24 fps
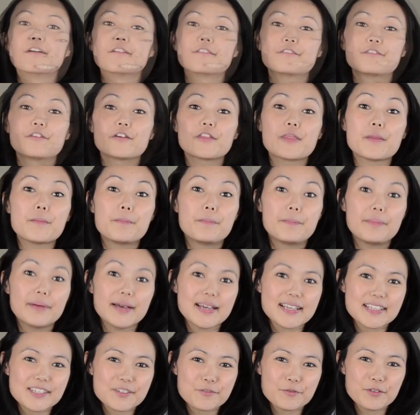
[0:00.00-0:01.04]
For the
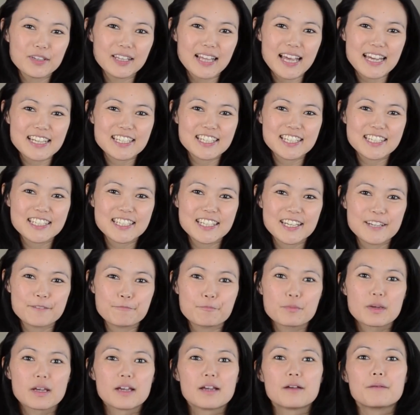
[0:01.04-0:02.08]
best
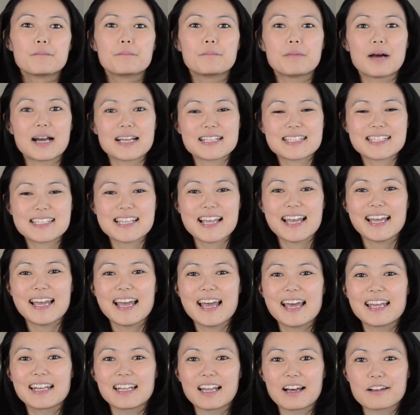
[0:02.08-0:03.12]
relationship, mindset,
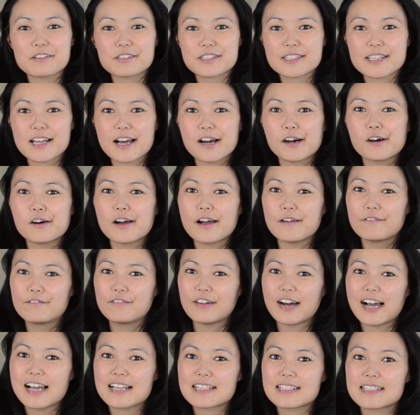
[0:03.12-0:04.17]
and lifestyle
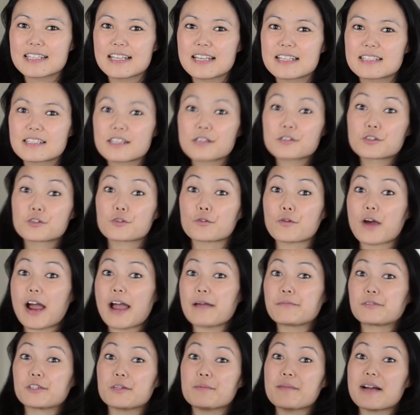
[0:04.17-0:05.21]
advices,
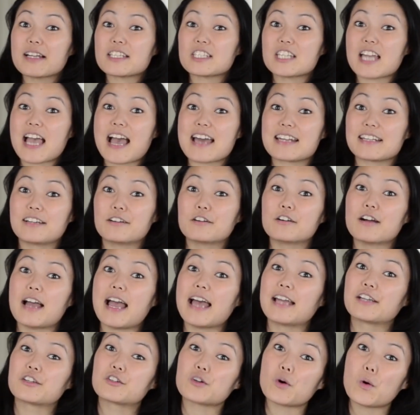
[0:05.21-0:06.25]
subscribe to my channel
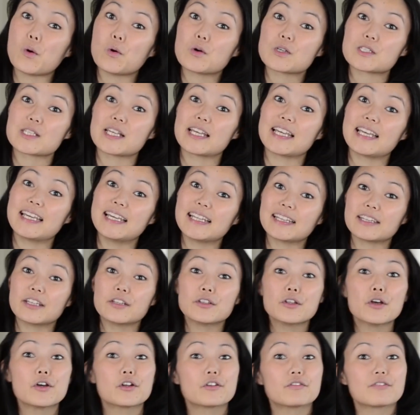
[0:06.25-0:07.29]
and also hit the
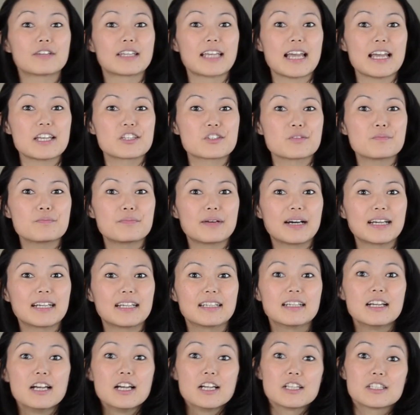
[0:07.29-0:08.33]
notification button
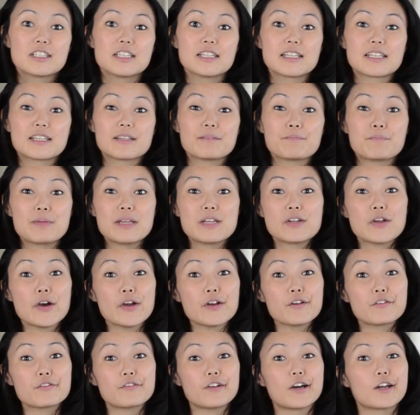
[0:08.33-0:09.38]
to be
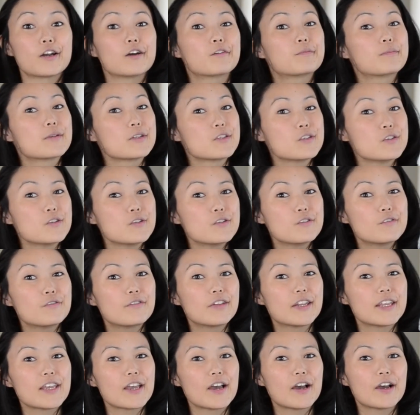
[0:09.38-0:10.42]
notified of my new
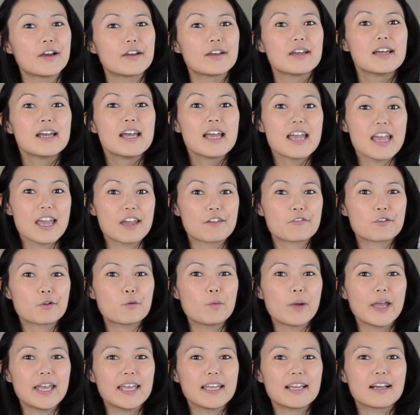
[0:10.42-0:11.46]
video every
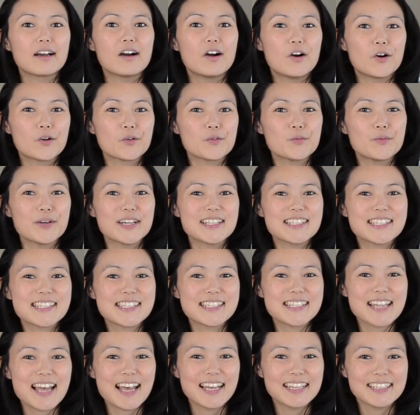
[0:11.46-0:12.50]
week on
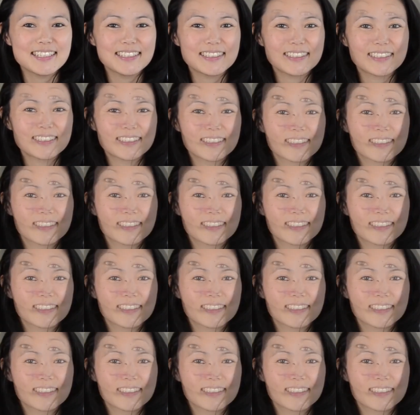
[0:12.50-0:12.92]
Wednesdays.